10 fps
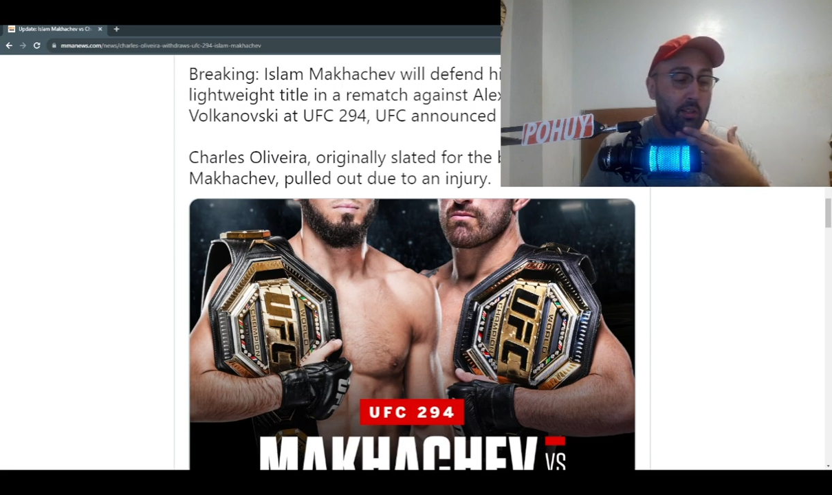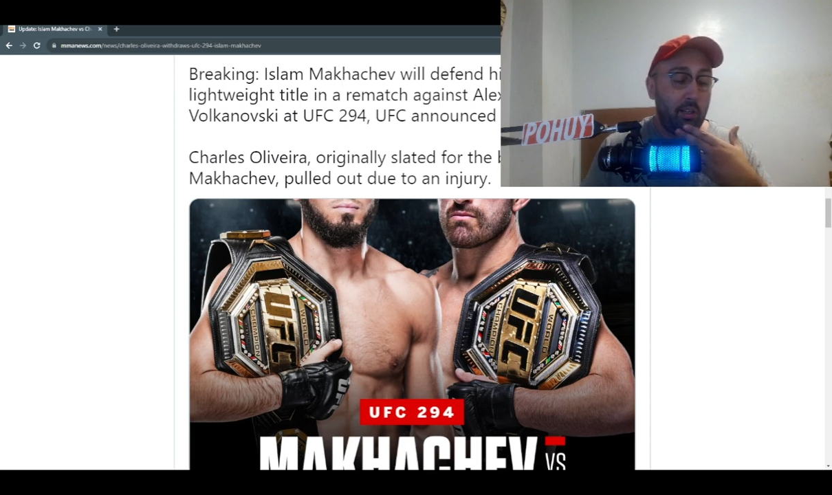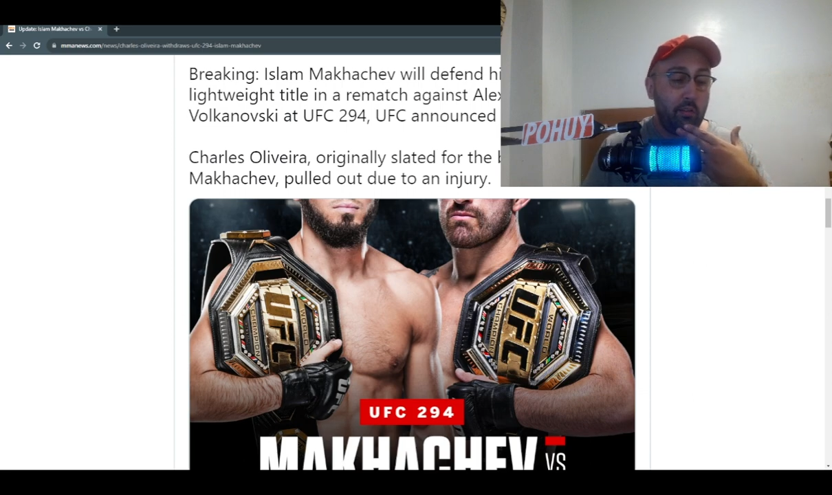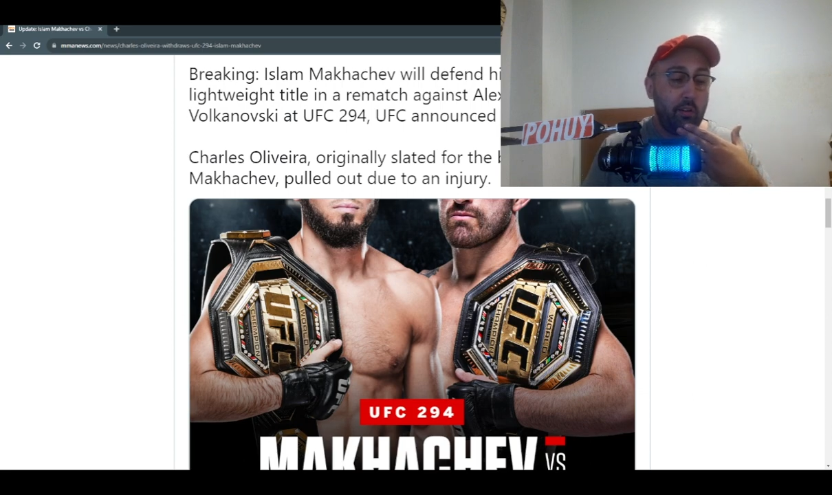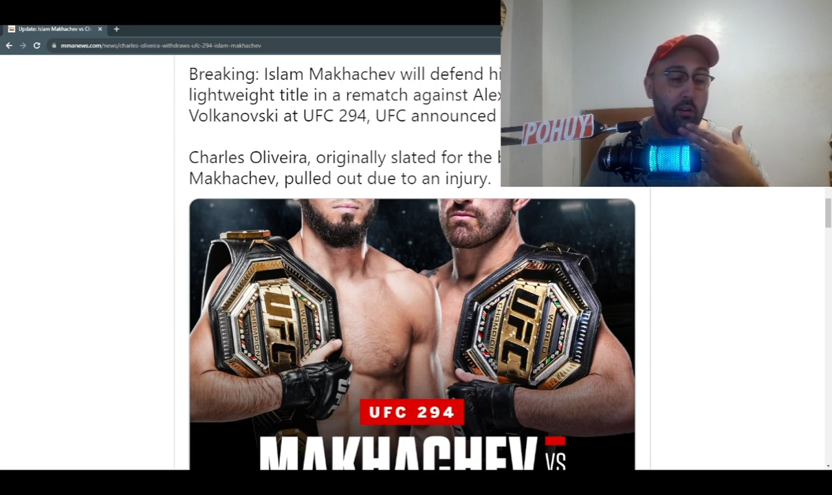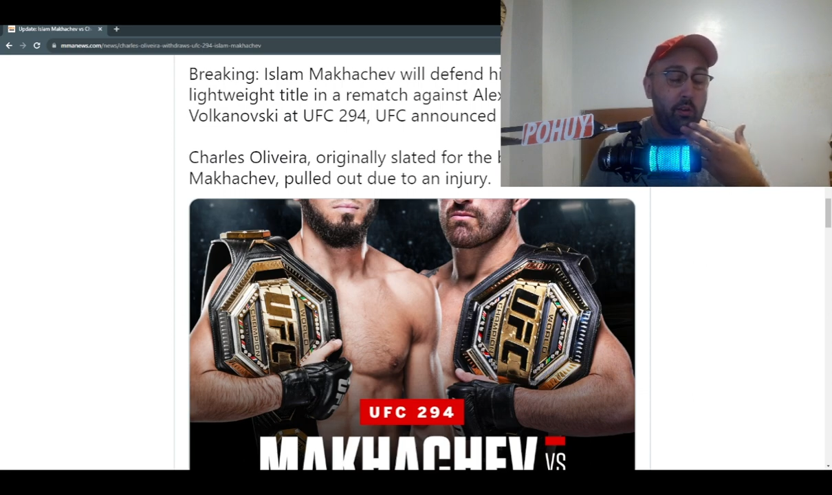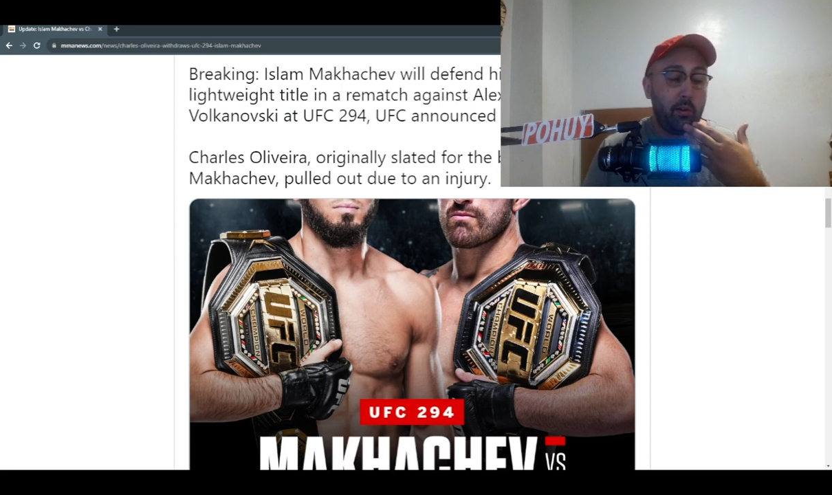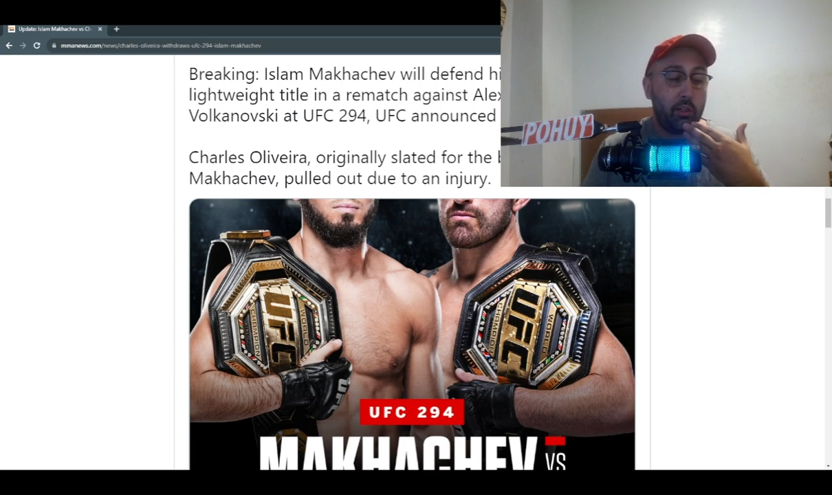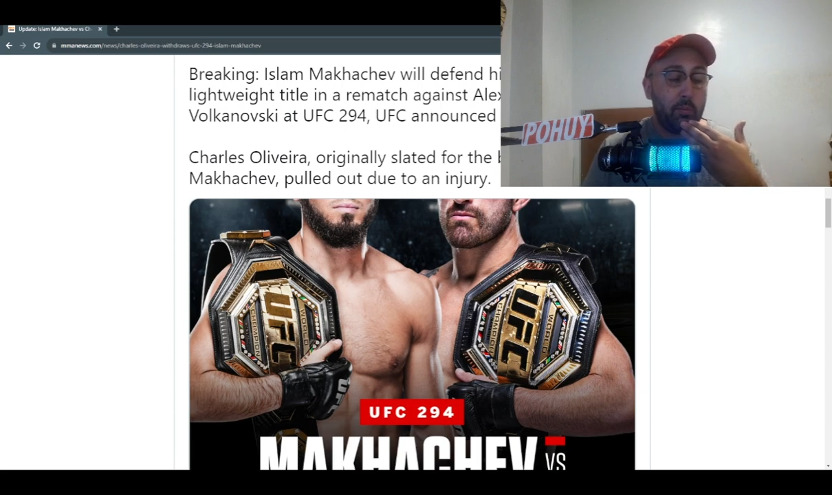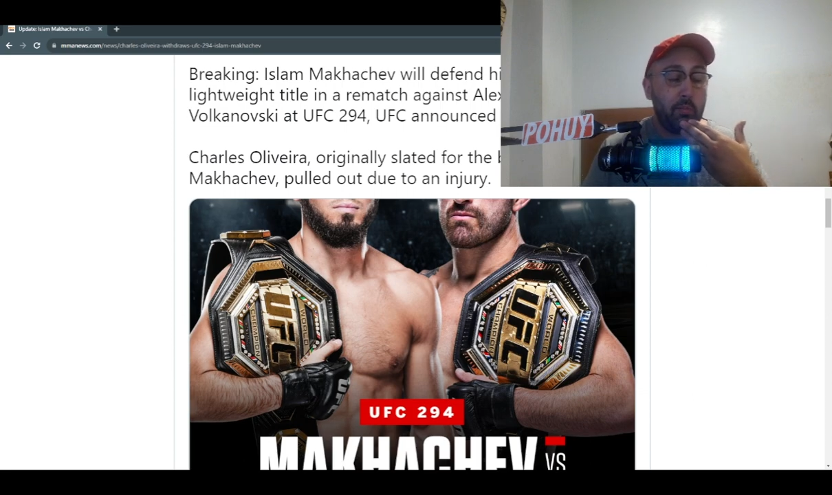the Oliveira
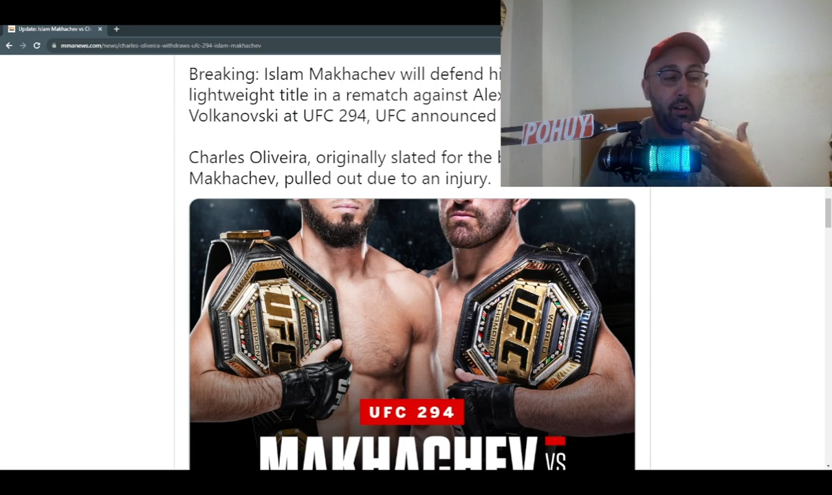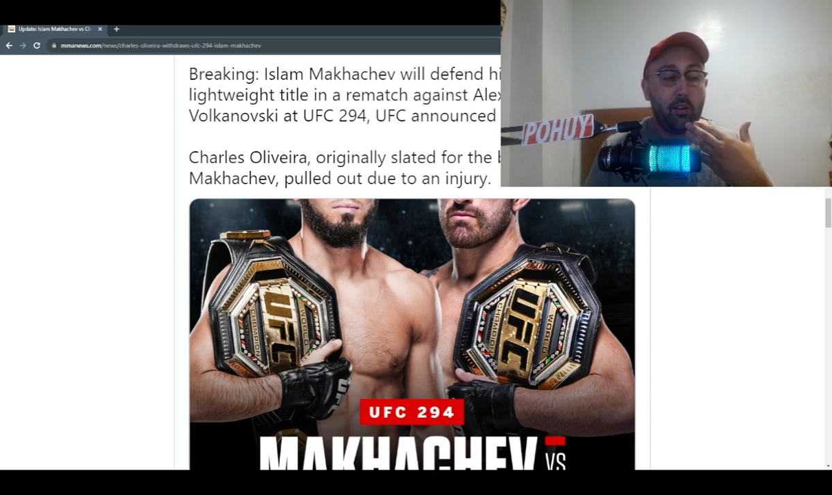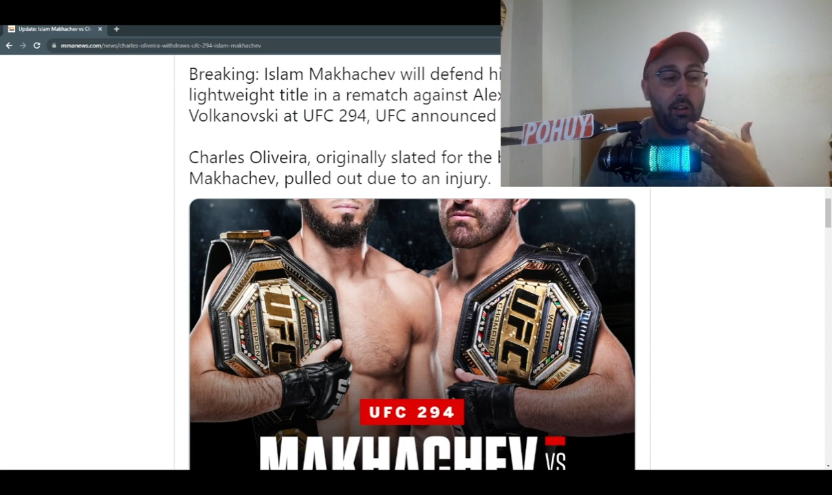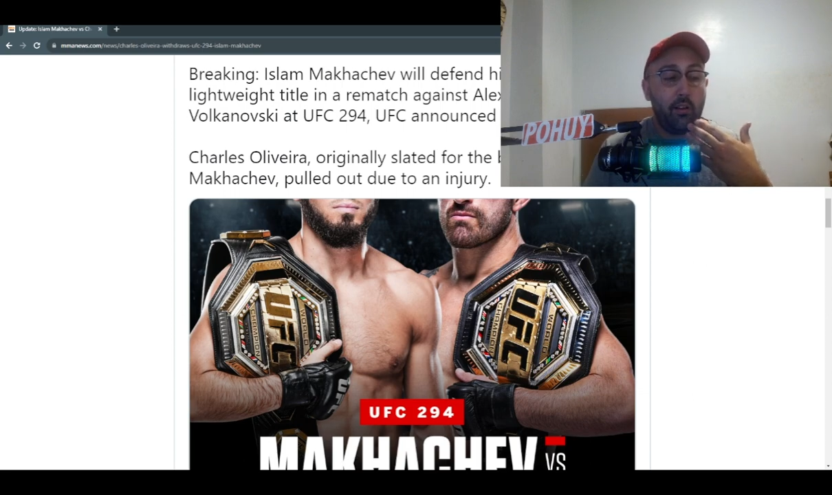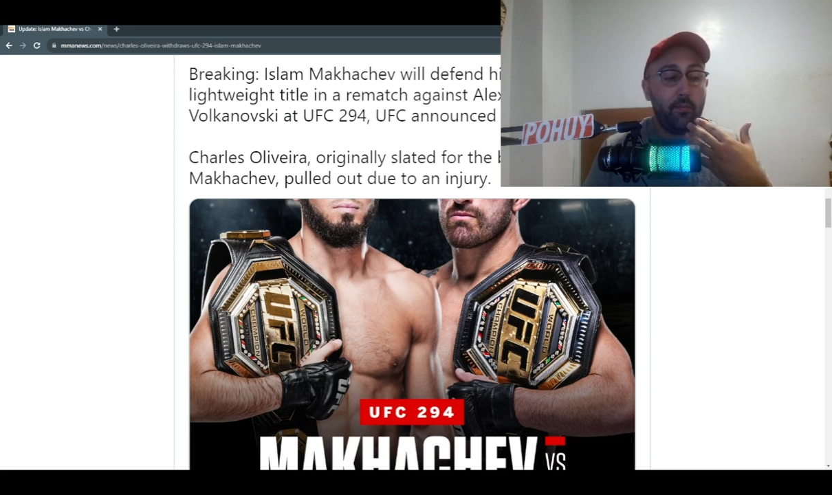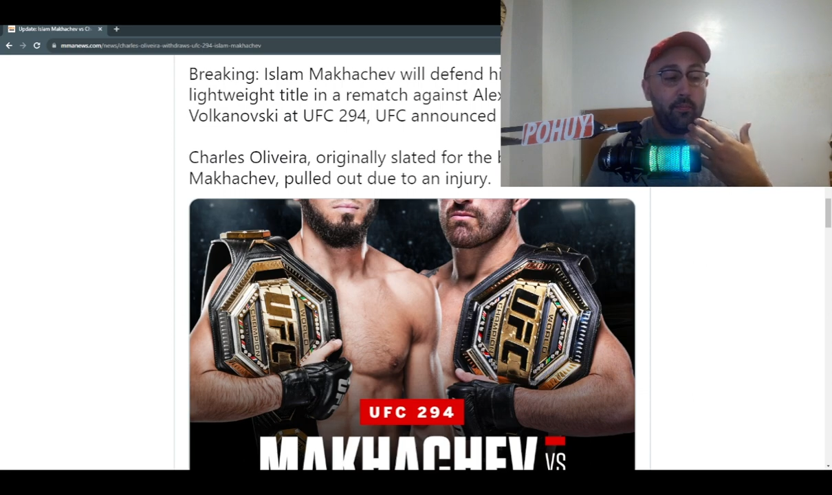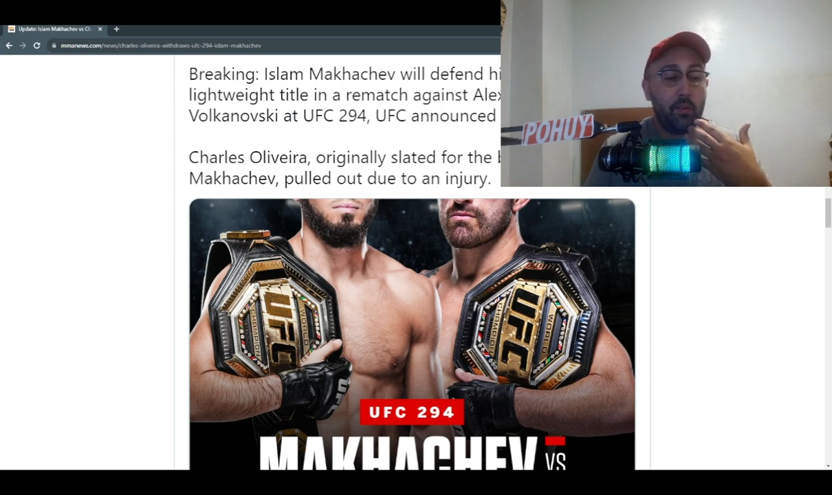rematch, I'm not going to lie.